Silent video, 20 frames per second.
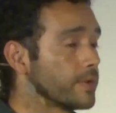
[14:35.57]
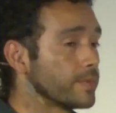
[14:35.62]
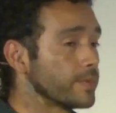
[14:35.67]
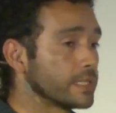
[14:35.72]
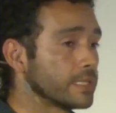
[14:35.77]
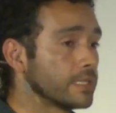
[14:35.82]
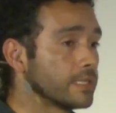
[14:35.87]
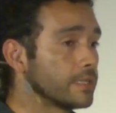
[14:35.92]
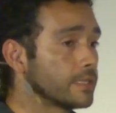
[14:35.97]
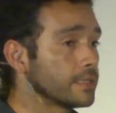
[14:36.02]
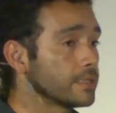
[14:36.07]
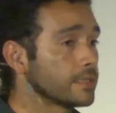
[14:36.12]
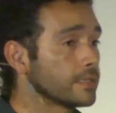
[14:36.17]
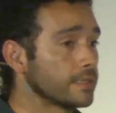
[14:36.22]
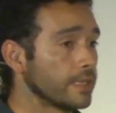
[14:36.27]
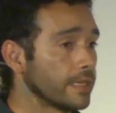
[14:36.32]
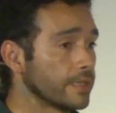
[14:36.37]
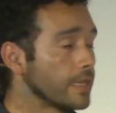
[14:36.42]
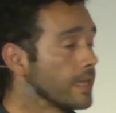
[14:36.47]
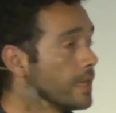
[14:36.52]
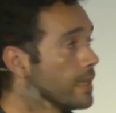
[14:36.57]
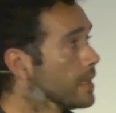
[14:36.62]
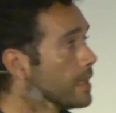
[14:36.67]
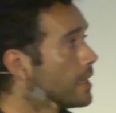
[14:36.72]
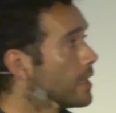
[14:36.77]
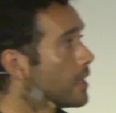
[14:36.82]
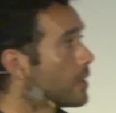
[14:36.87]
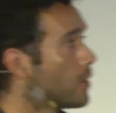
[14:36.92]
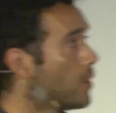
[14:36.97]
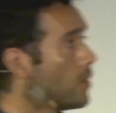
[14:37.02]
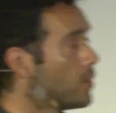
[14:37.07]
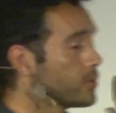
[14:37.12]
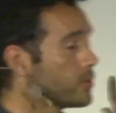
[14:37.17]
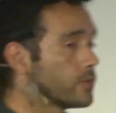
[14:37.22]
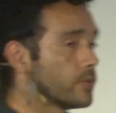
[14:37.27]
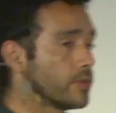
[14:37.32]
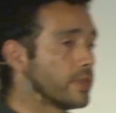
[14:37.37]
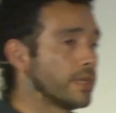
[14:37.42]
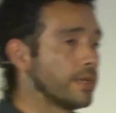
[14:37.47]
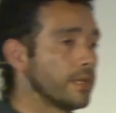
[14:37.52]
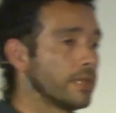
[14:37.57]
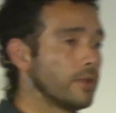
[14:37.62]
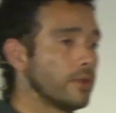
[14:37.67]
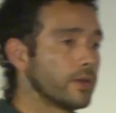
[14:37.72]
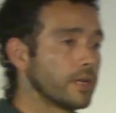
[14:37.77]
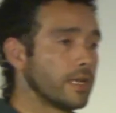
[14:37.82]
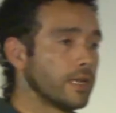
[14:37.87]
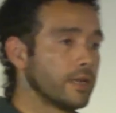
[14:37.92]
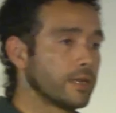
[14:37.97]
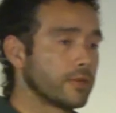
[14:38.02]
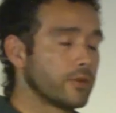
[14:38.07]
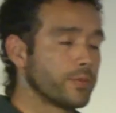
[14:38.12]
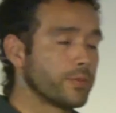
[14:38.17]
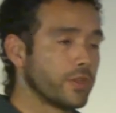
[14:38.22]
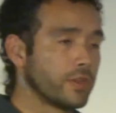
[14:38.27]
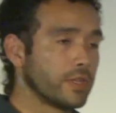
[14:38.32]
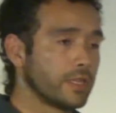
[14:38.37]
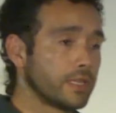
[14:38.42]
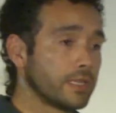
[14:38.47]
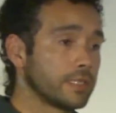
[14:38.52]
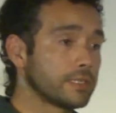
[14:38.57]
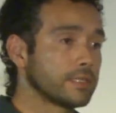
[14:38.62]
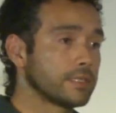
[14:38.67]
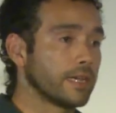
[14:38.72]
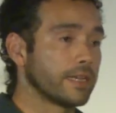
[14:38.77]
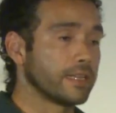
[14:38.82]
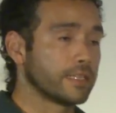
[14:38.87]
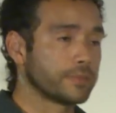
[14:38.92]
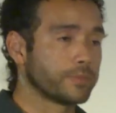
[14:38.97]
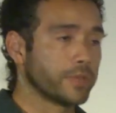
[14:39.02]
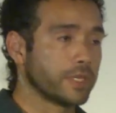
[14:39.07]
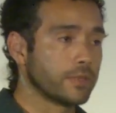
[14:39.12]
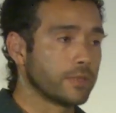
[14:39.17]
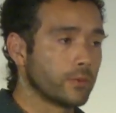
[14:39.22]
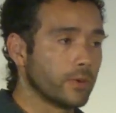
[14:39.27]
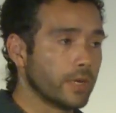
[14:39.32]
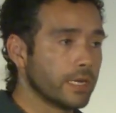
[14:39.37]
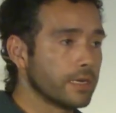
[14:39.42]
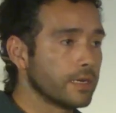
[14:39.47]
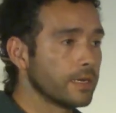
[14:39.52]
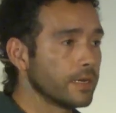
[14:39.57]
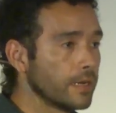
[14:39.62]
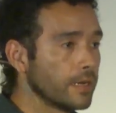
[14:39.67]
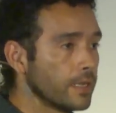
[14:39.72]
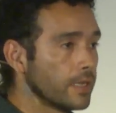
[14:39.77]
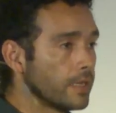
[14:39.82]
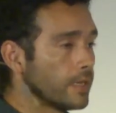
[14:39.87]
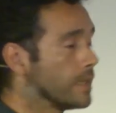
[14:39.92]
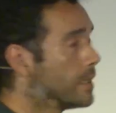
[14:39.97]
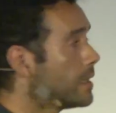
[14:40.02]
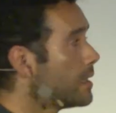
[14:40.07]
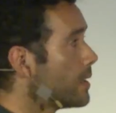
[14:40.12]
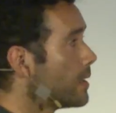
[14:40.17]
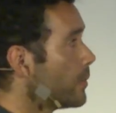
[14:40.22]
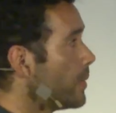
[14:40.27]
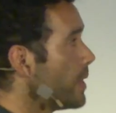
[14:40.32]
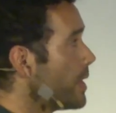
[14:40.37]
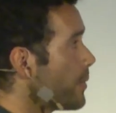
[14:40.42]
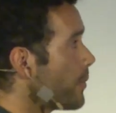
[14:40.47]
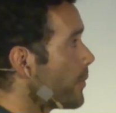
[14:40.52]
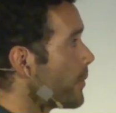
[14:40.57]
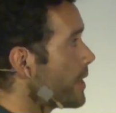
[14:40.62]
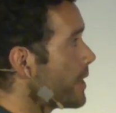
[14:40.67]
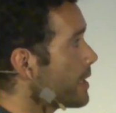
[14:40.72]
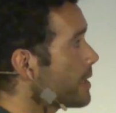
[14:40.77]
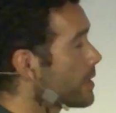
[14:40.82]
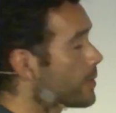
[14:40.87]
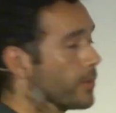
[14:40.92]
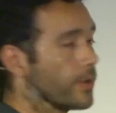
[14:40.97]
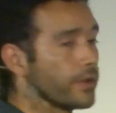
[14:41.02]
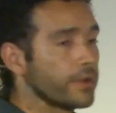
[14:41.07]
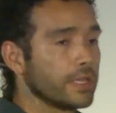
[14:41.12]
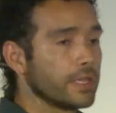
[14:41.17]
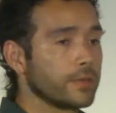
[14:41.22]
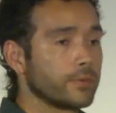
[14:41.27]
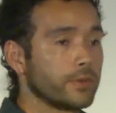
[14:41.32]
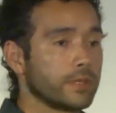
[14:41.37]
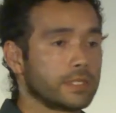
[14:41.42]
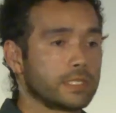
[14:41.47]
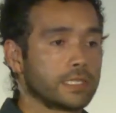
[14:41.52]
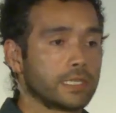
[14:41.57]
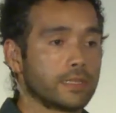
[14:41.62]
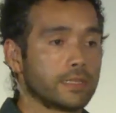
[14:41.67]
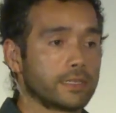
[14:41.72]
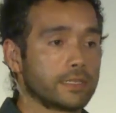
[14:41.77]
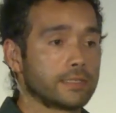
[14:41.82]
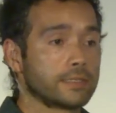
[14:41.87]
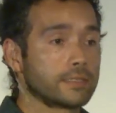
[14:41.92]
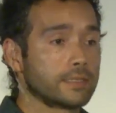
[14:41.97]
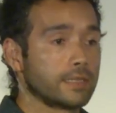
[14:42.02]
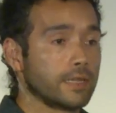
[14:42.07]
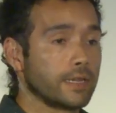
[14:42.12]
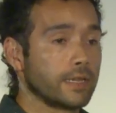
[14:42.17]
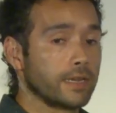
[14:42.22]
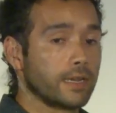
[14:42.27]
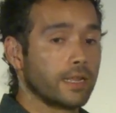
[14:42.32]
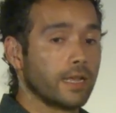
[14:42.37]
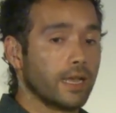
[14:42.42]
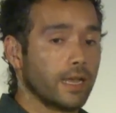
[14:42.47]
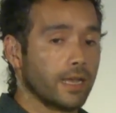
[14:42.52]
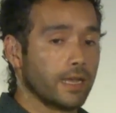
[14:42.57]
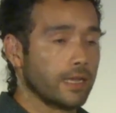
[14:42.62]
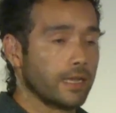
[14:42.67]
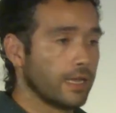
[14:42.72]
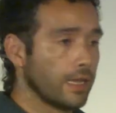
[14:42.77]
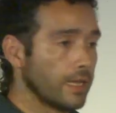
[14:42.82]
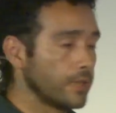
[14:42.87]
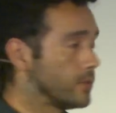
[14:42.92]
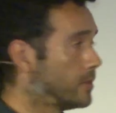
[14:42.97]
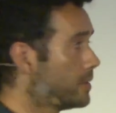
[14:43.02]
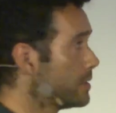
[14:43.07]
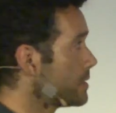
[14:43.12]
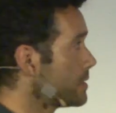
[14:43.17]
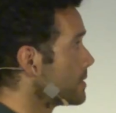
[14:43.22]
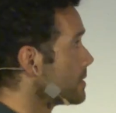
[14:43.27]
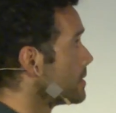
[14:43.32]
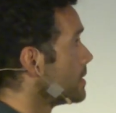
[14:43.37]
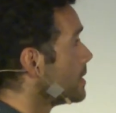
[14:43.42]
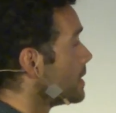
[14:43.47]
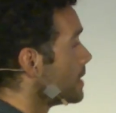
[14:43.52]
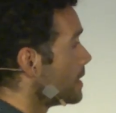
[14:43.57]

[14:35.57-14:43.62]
from cities that go to the local communities and spend one week working with children and adults,